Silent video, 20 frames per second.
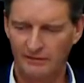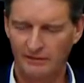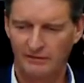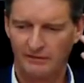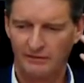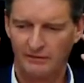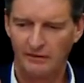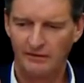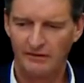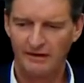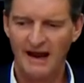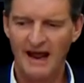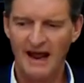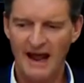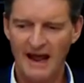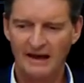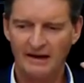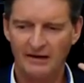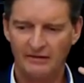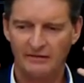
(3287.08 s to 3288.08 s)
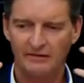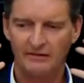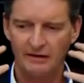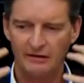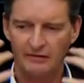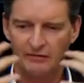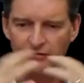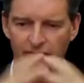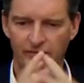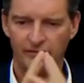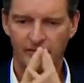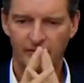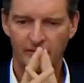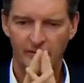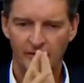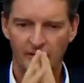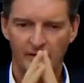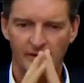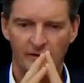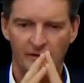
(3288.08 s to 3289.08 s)
It's not an active
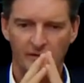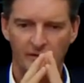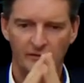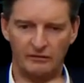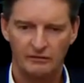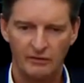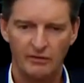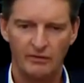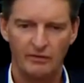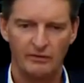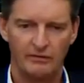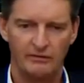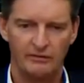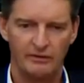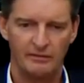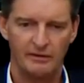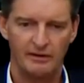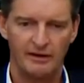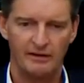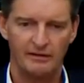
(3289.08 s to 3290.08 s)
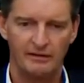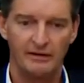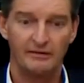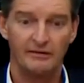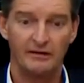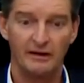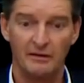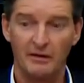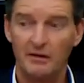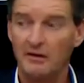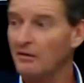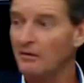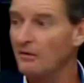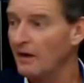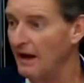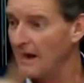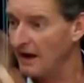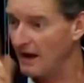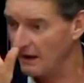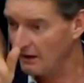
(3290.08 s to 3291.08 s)
search. I mean, I say, no,
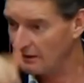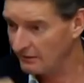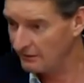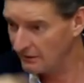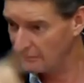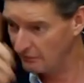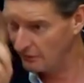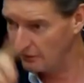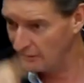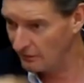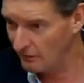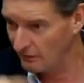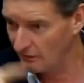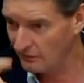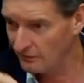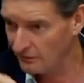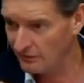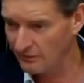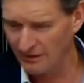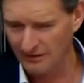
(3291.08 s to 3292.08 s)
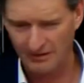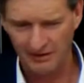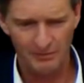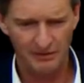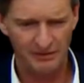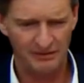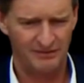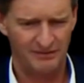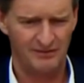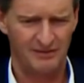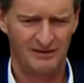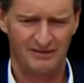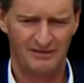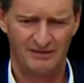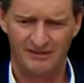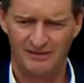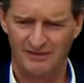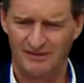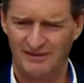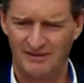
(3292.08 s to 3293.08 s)
I actively go through. I say, but
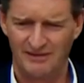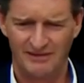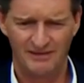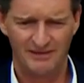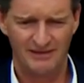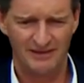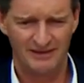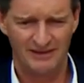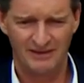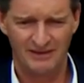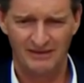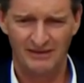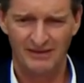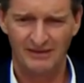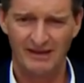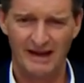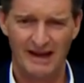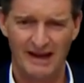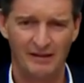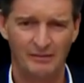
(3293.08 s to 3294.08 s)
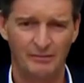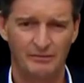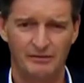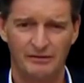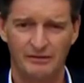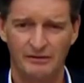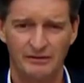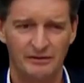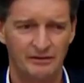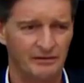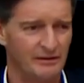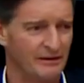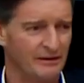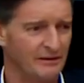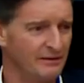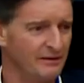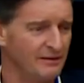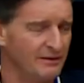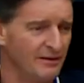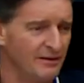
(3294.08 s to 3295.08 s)
what does this help to you
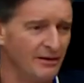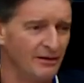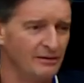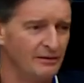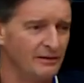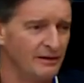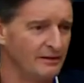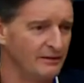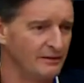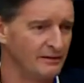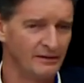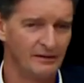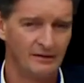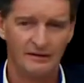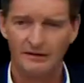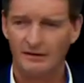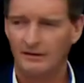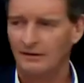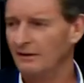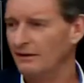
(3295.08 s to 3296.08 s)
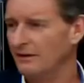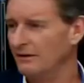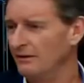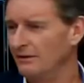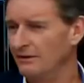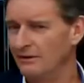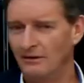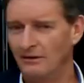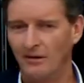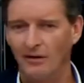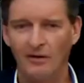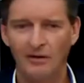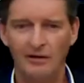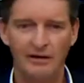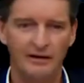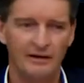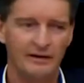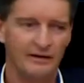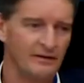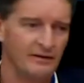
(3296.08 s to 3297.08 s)
that you know that your
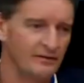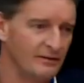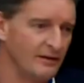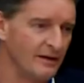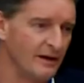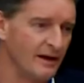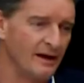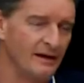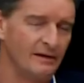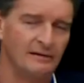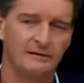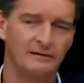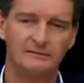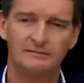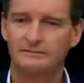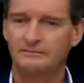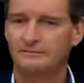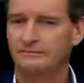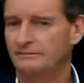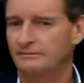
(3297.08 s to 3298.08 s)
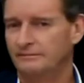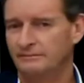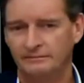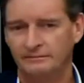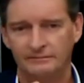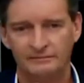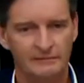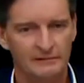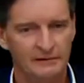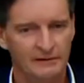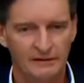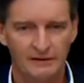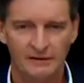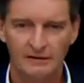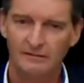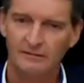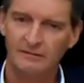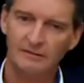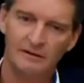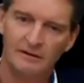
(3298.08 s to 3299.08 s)
colleague is now,
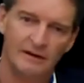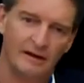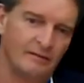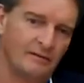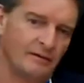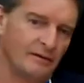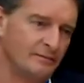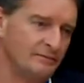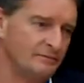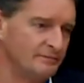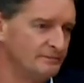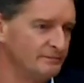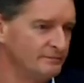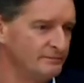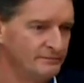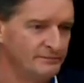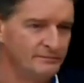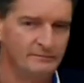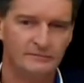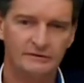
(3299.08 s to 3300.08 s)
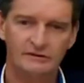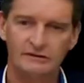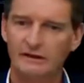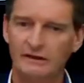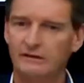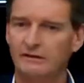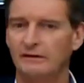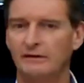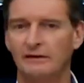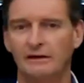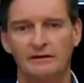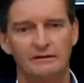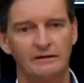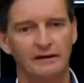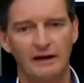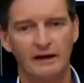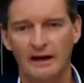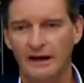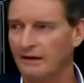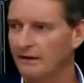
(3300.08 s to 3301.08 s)
whatever, sitting at
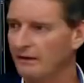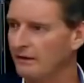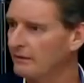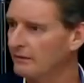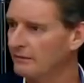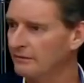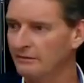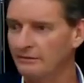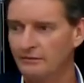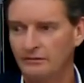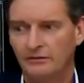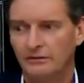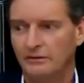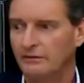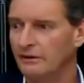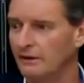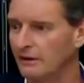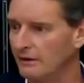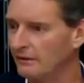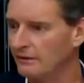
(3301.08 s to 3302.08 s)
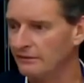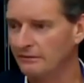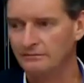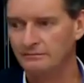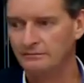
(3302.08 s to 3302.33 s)
the lake of Zurich